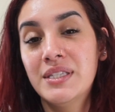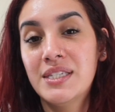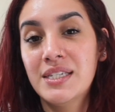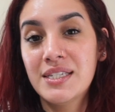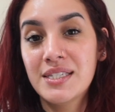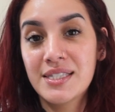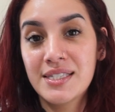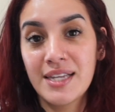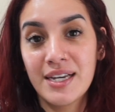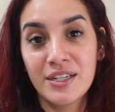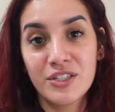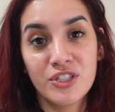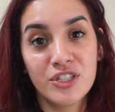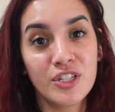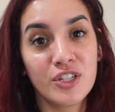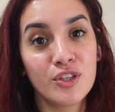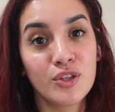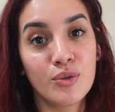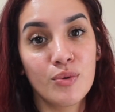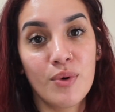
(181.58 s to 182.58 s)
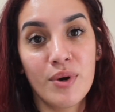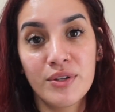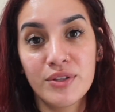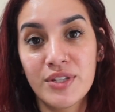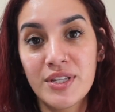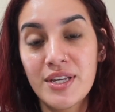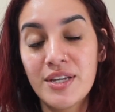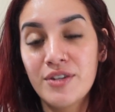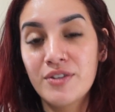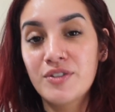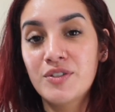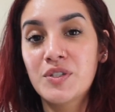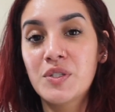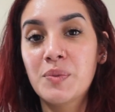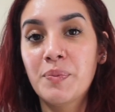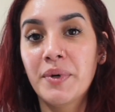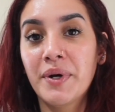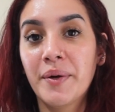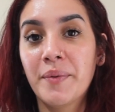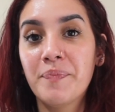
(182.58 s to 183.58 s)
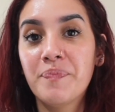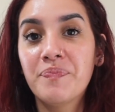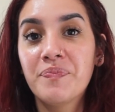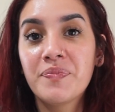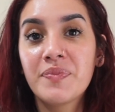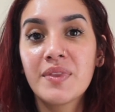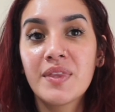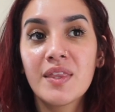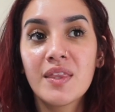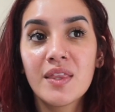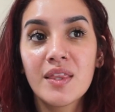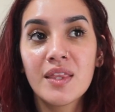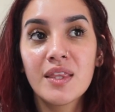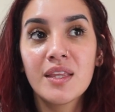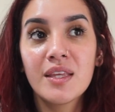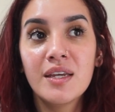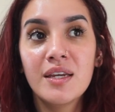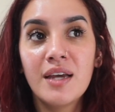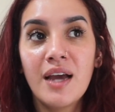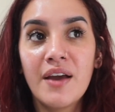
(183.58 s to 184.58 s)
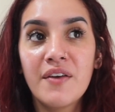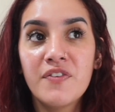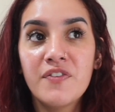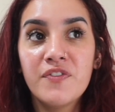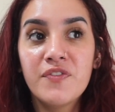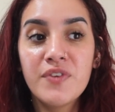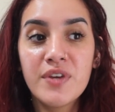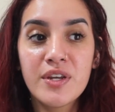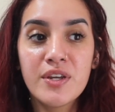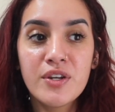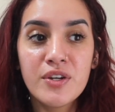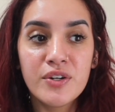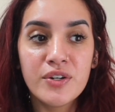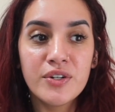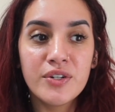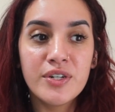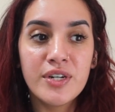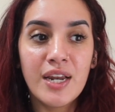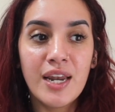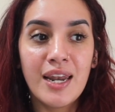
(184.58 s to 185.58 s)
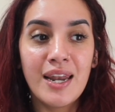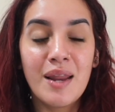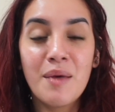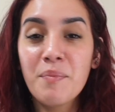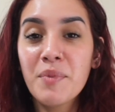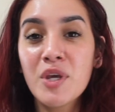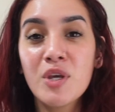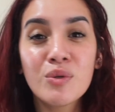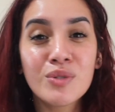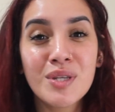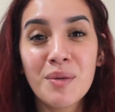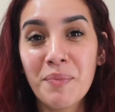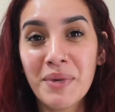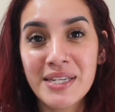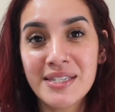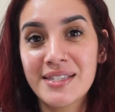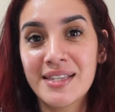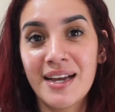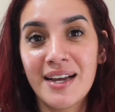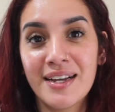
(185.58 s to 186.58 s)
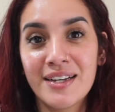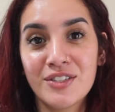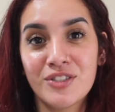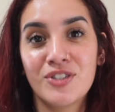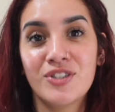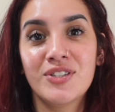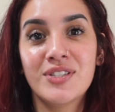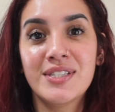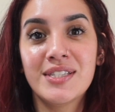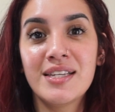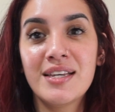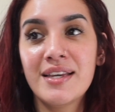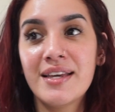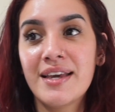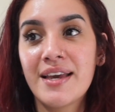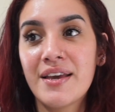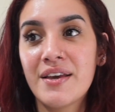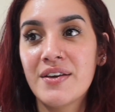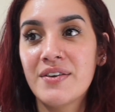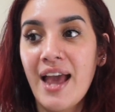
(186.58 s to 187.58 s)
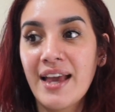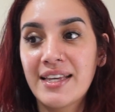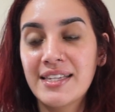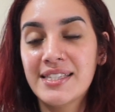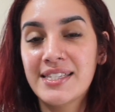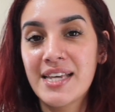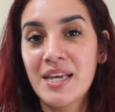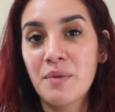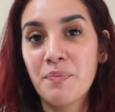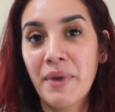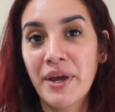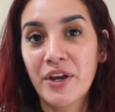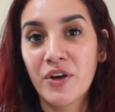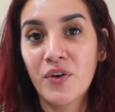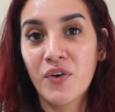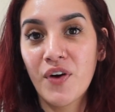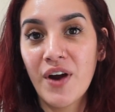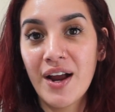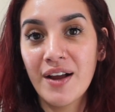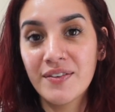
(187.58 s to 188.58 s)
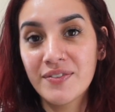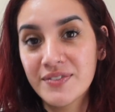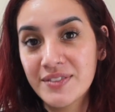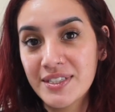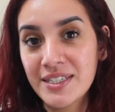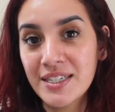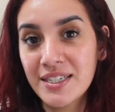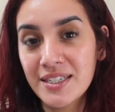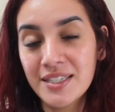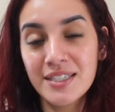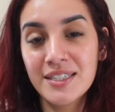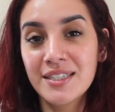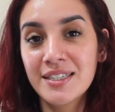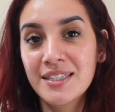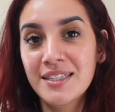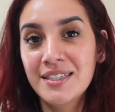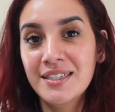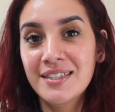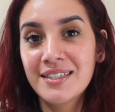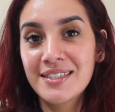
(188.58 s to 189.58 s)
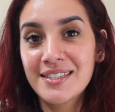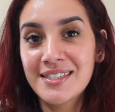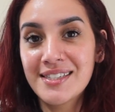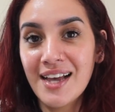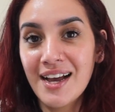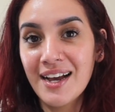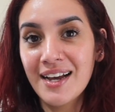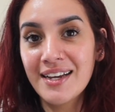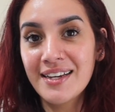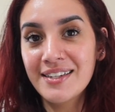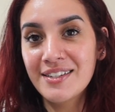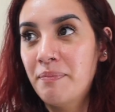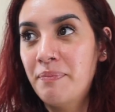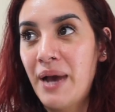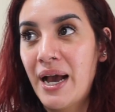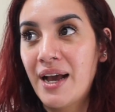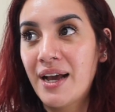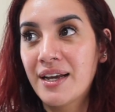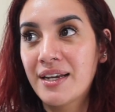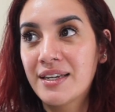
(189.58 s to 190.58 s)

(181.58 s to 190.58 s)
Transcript: de-stashing throughout the years, but I figured let me use up my stash, see if I can take my crafty side. Back